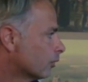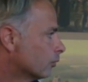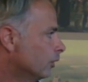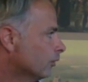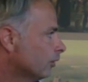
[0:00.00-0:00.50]

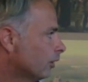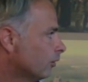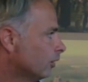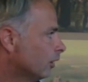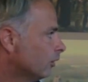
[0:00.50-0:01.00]
So here
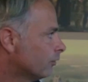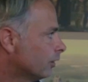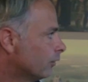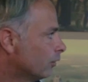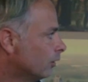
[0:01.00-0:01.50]

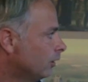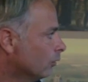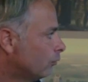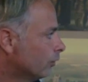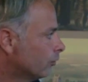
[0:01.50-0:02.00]
still have a
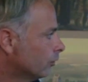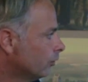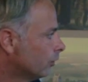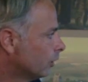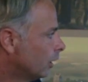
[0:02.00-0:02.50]
little friction.
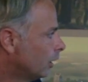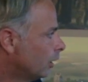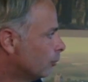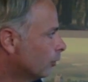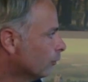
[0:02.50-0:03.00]

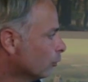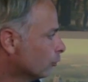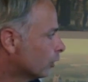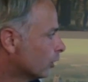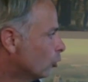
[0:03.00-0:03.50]
But of
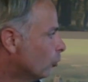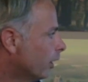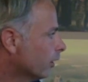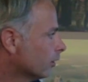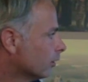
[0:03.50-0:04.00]
course you can go
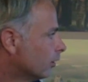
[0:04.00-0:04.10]
back